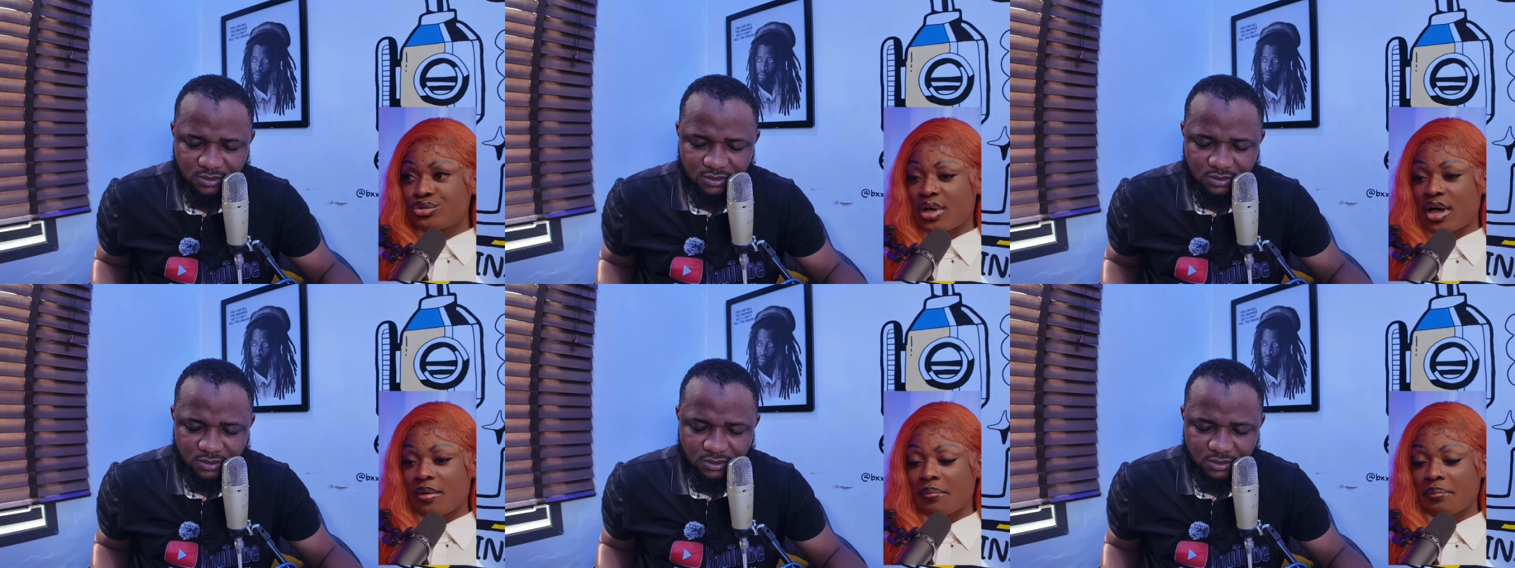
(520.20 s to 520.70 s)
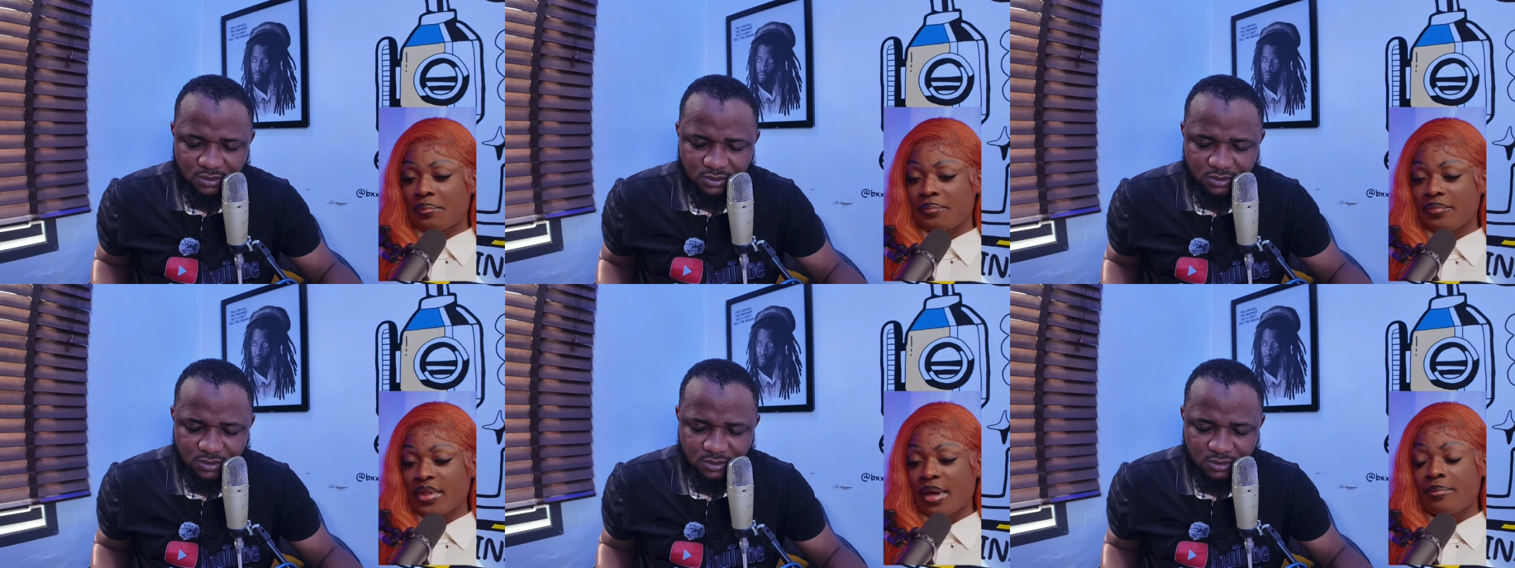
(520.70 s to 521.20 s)
Speaker 1: um
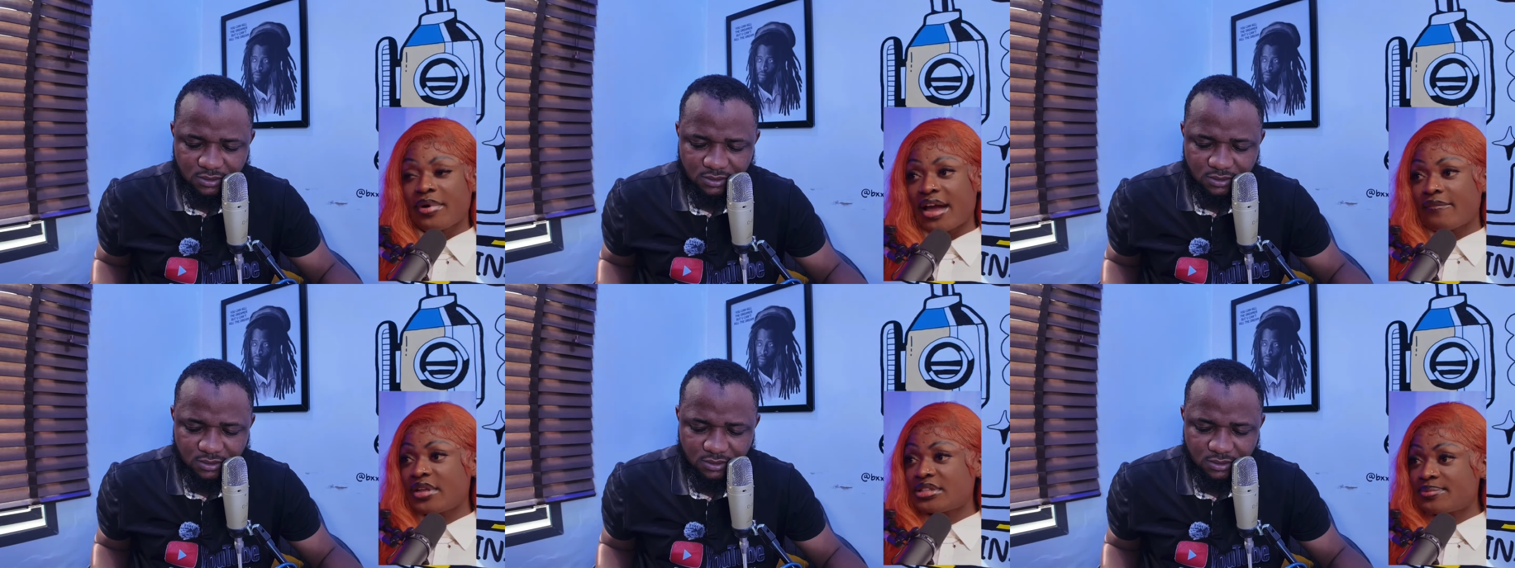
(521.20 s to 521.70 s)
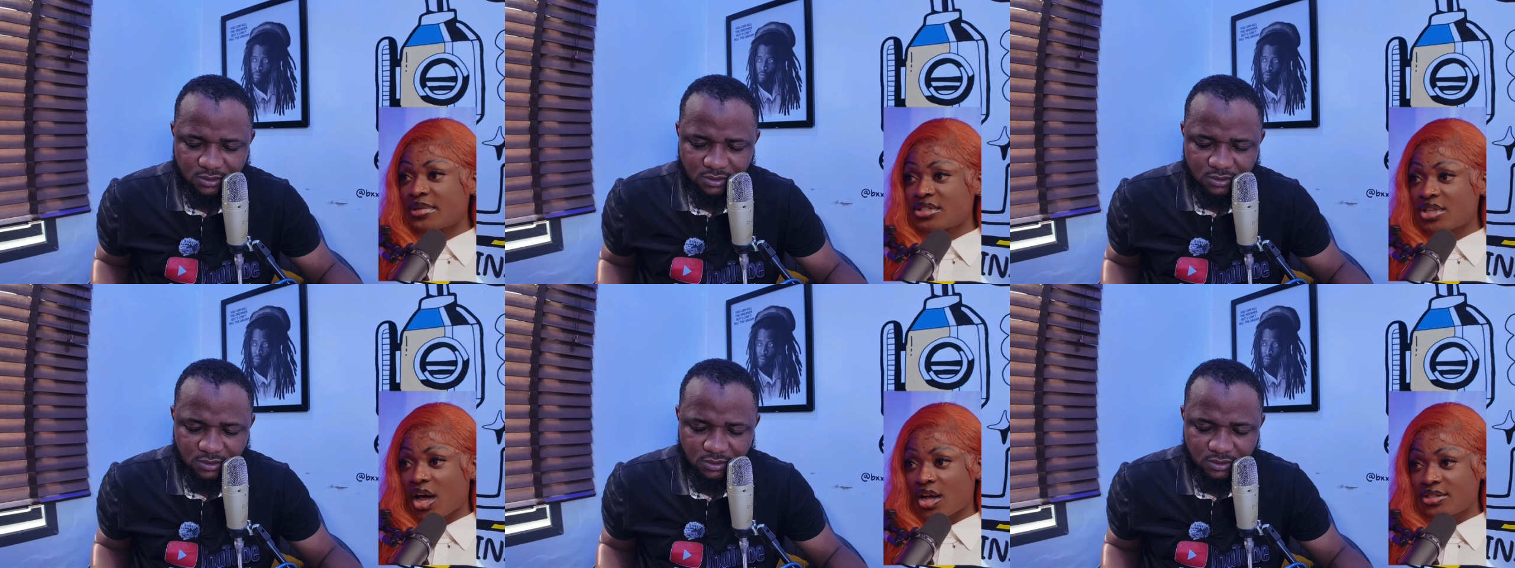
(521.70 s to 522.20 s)
private
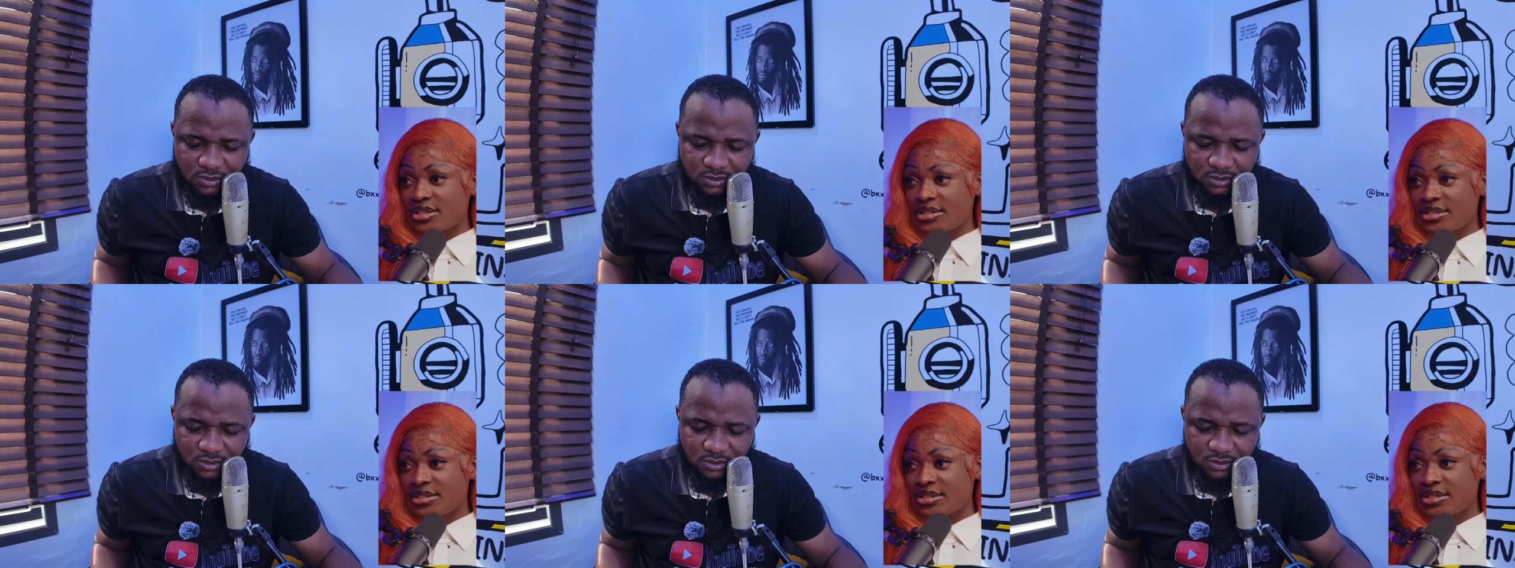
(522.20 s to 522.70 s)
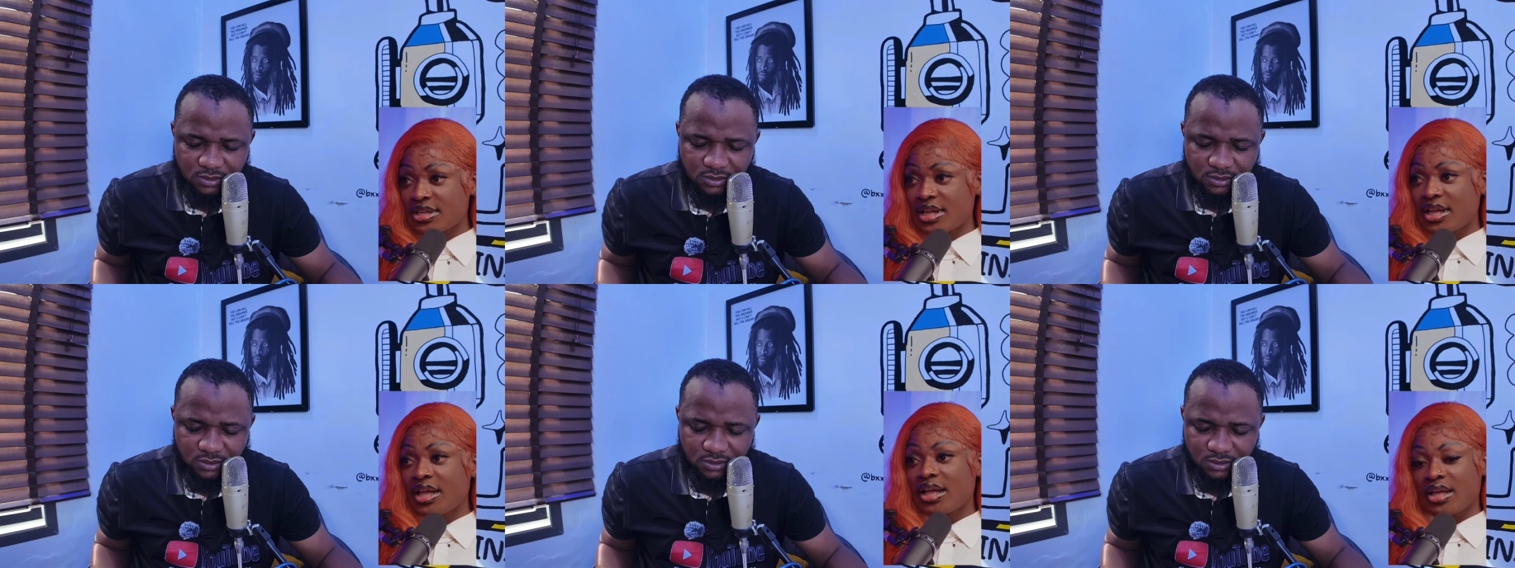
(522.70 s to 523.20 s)
massages. Mm. Oh. With
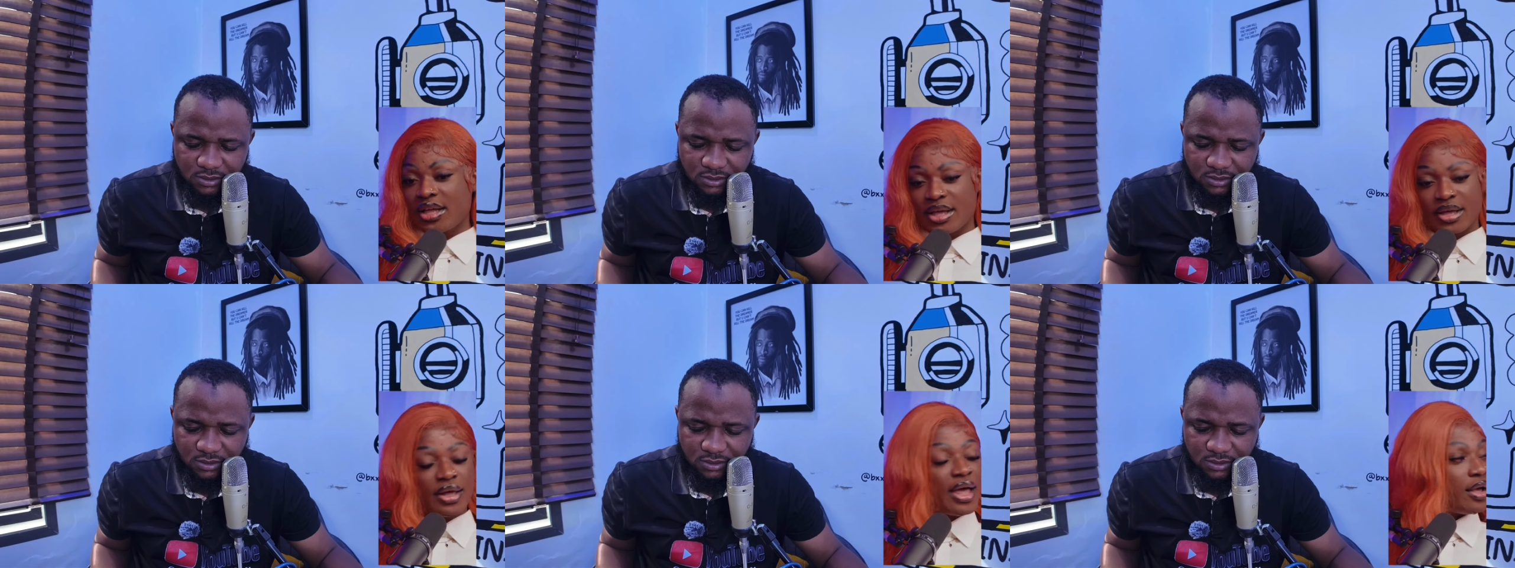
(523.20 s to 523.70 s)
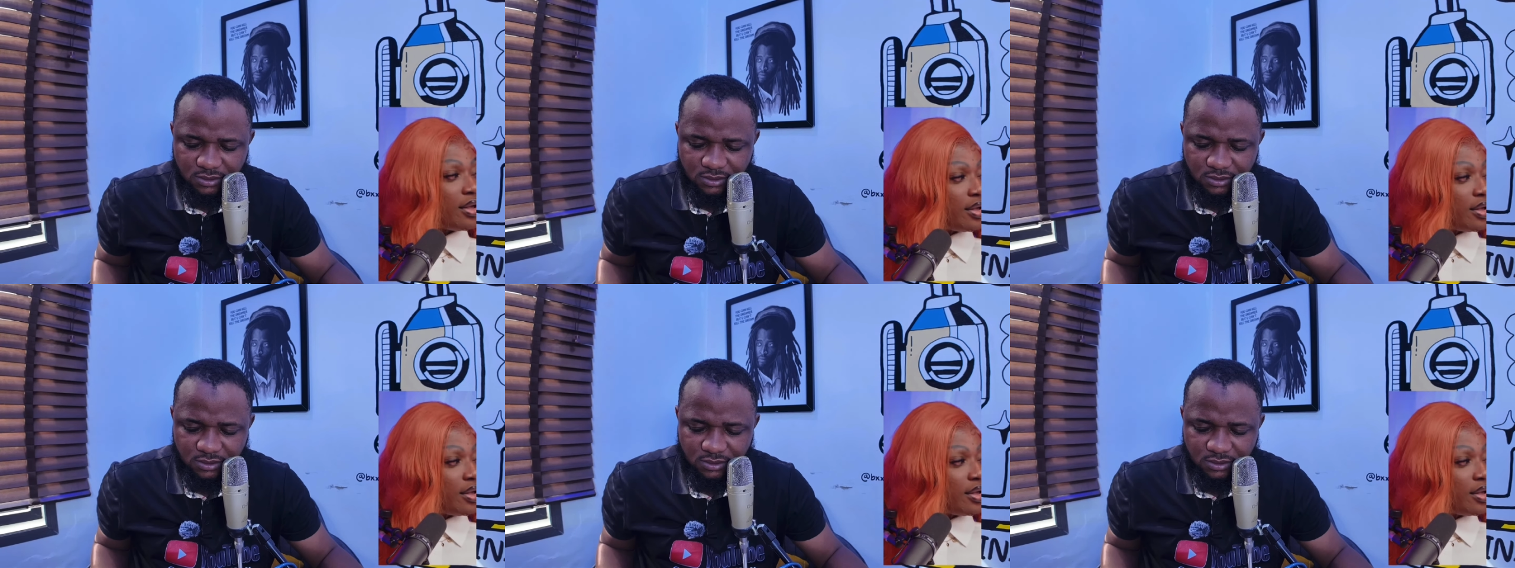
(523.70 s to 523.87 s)
a happy ending.